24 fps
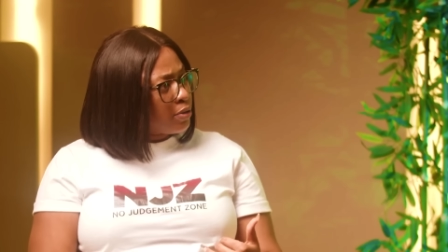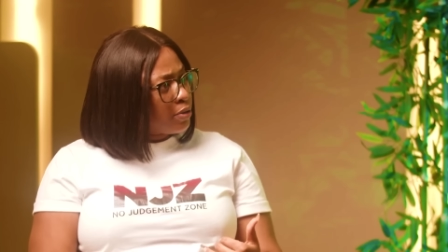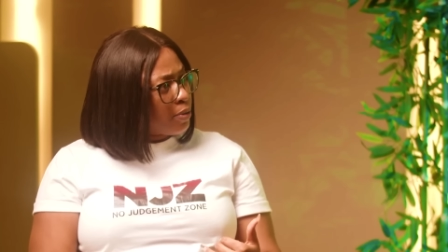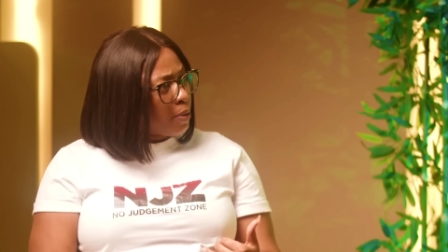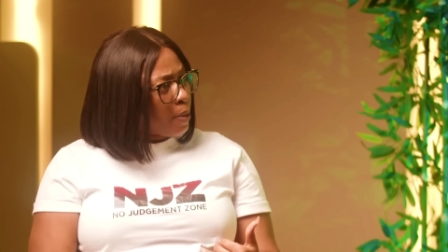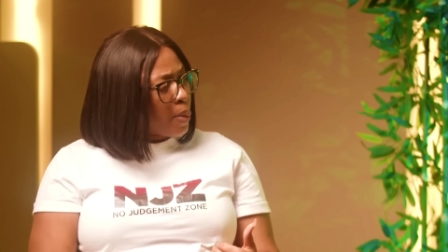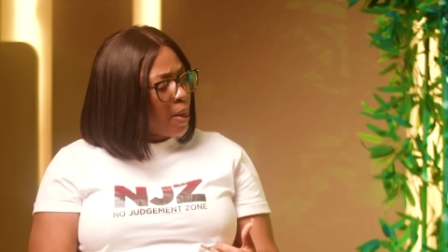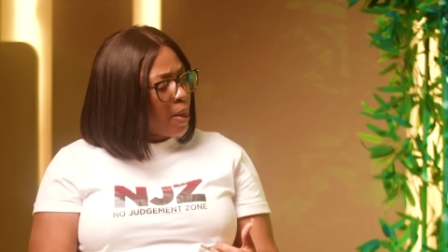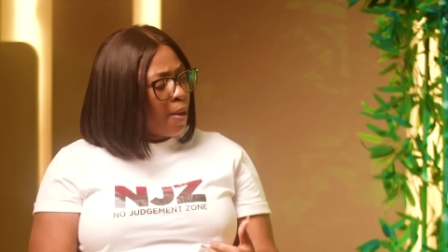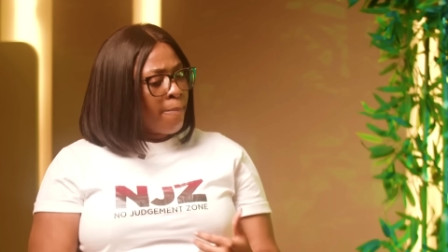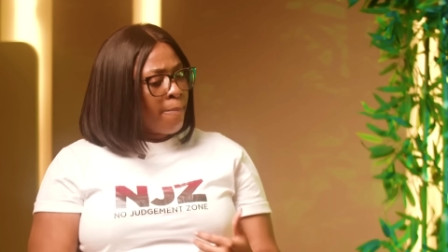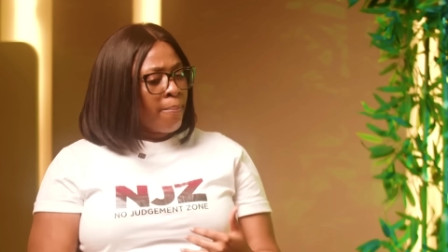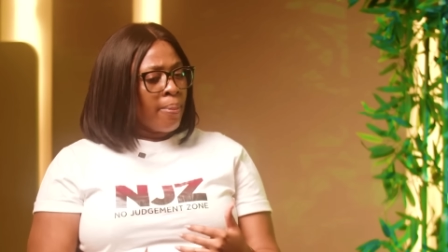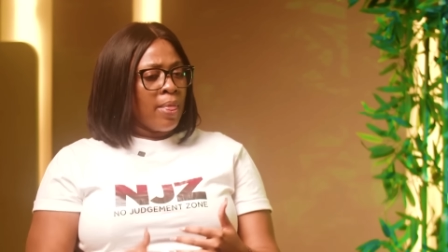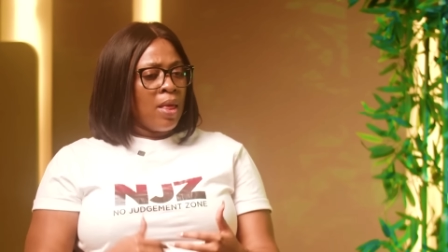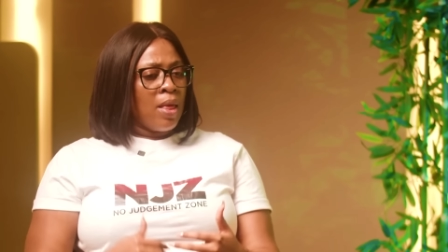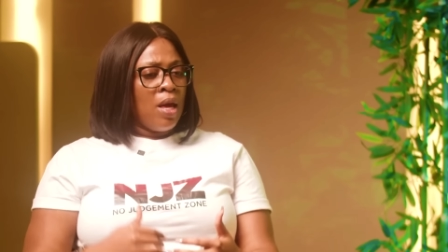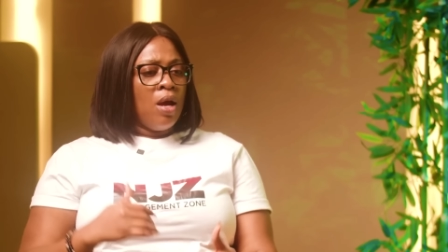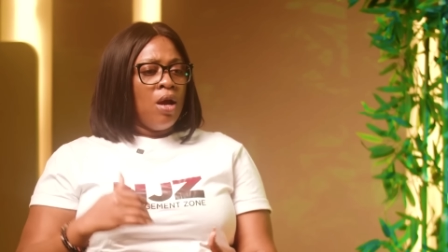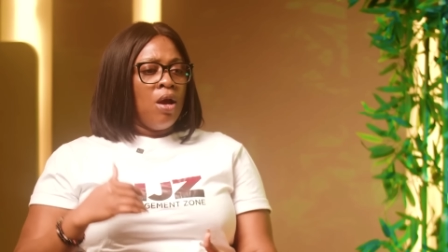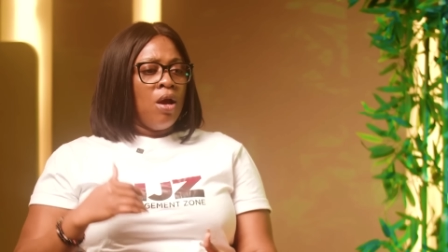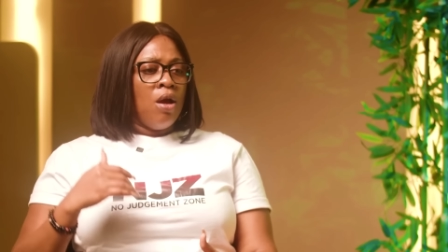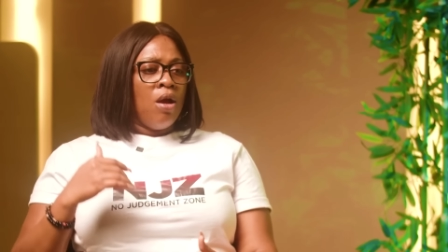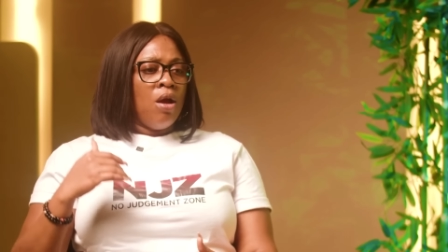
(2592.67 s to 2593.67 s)

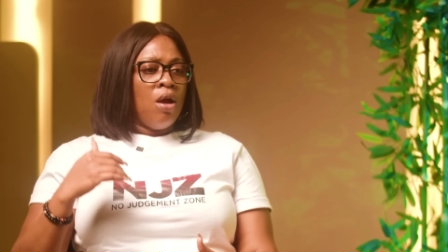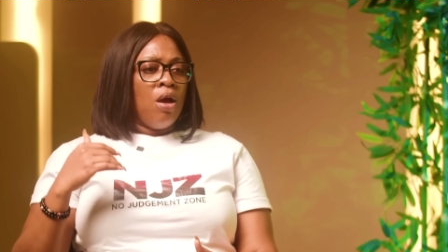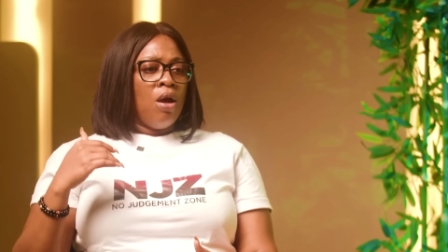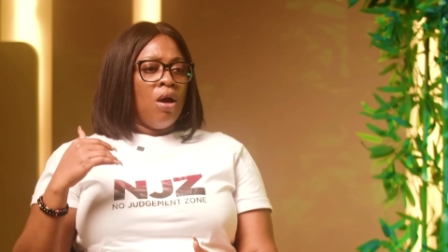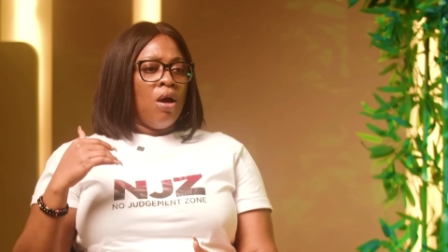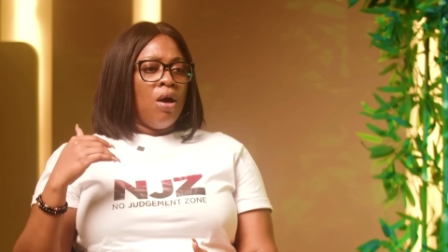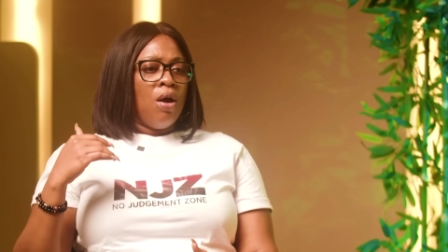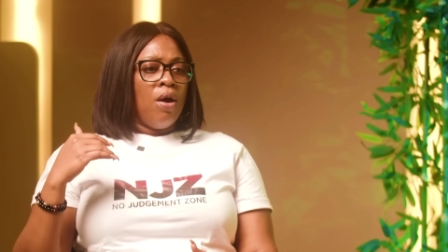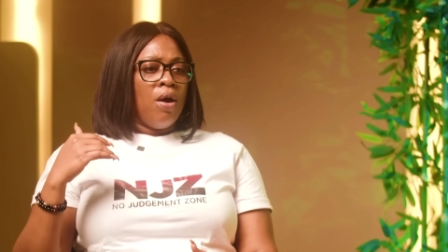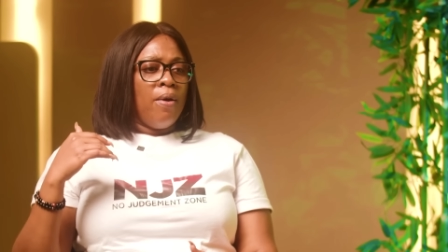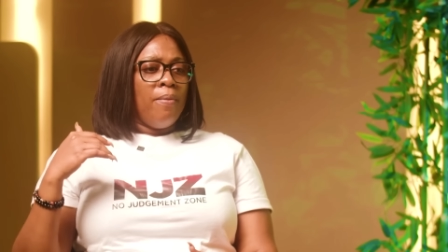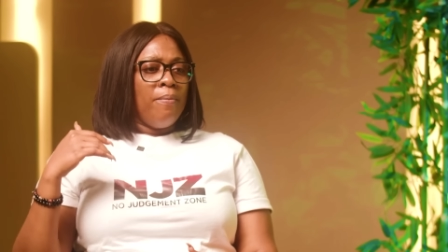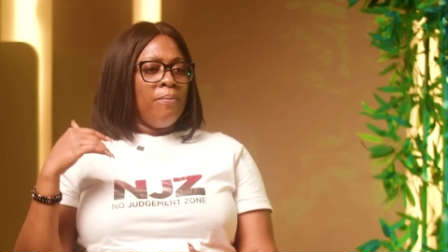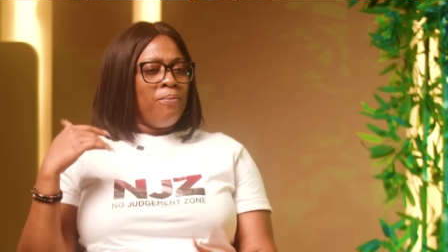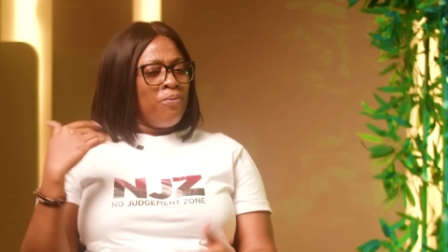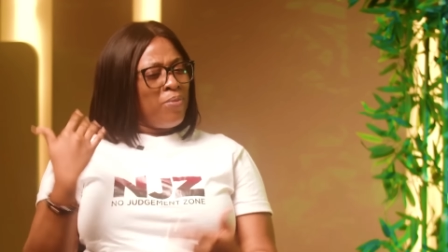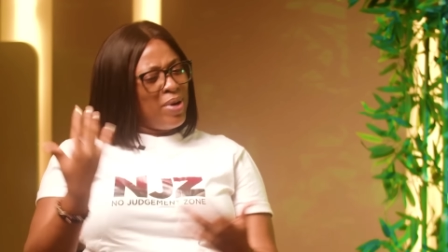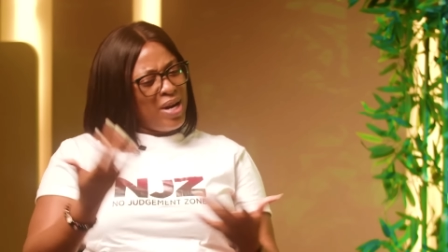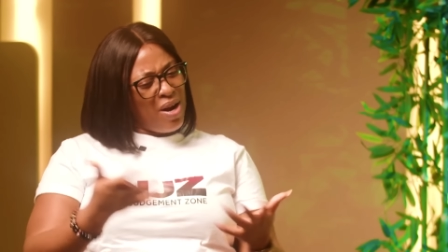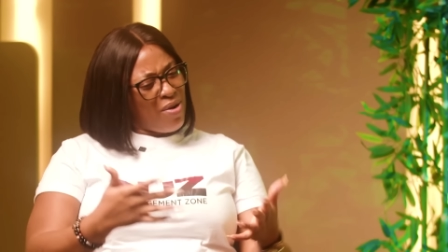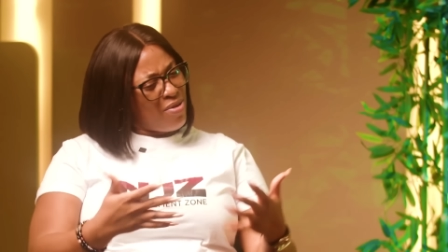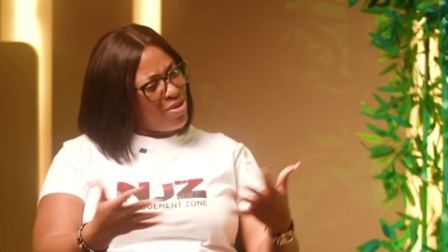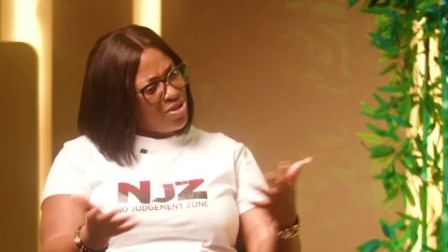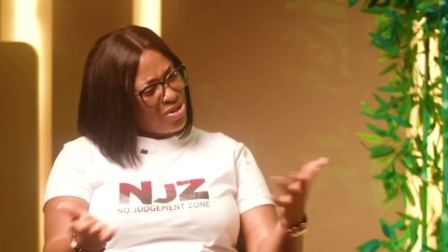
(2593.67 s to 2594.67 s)

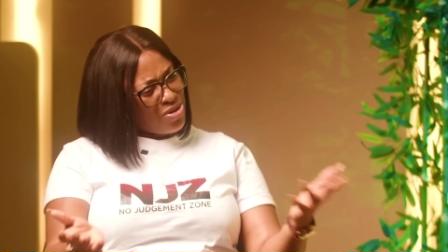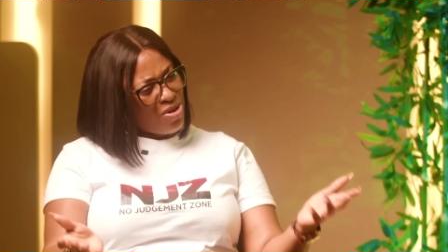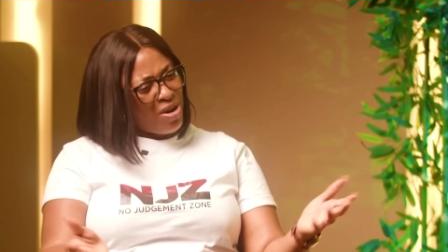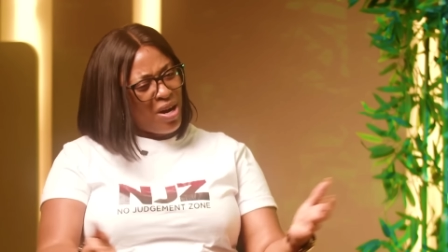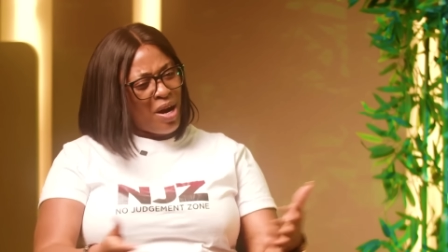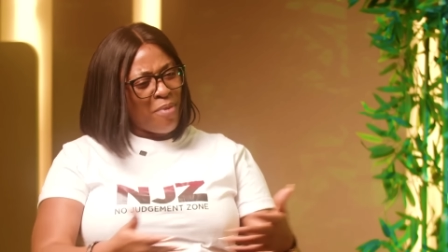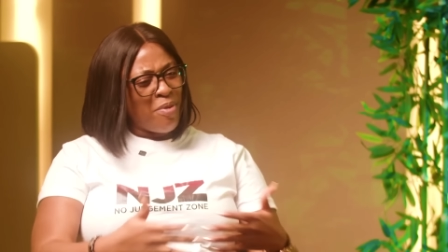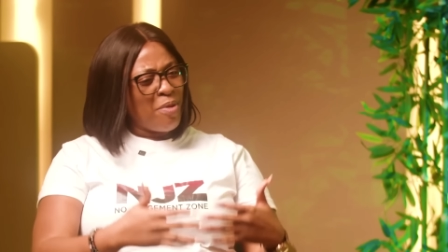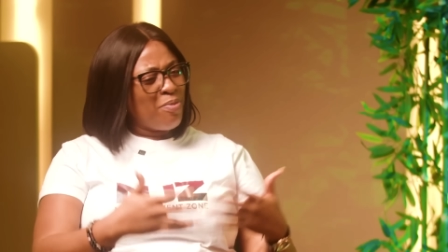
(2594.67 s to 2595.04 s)
When I was younger,